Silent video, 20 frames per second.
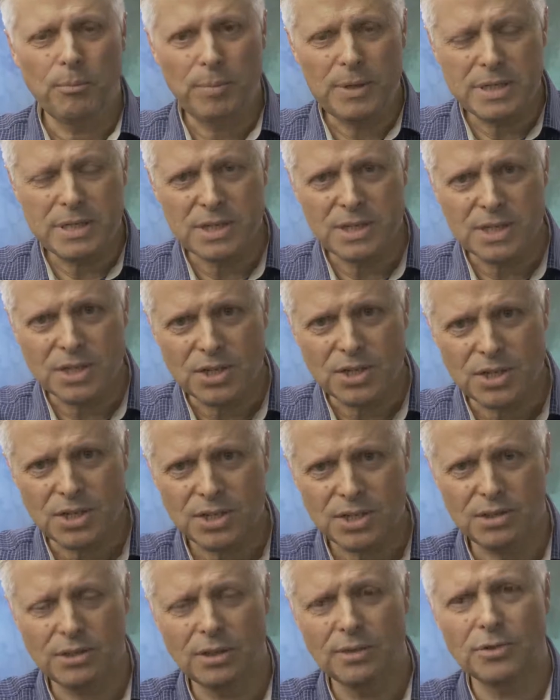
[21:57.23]
Businesses
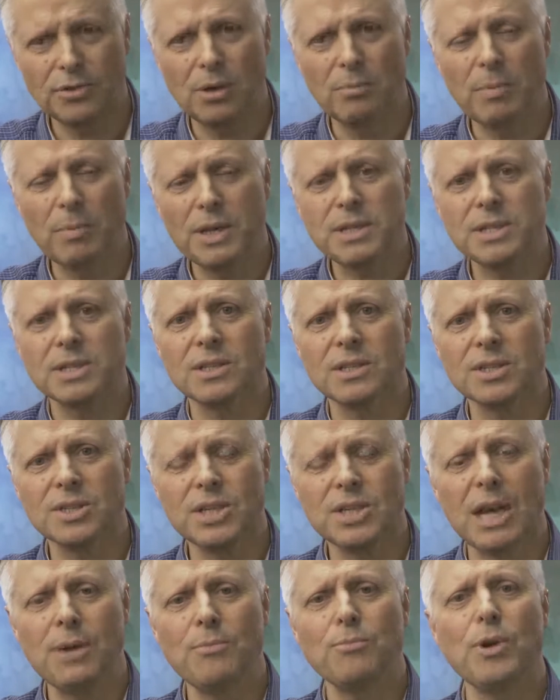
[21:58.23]
still have gone bust at the
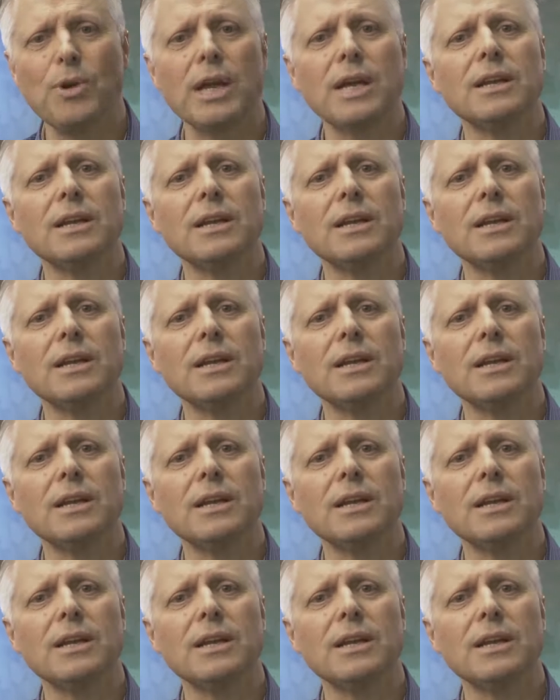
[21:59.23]
same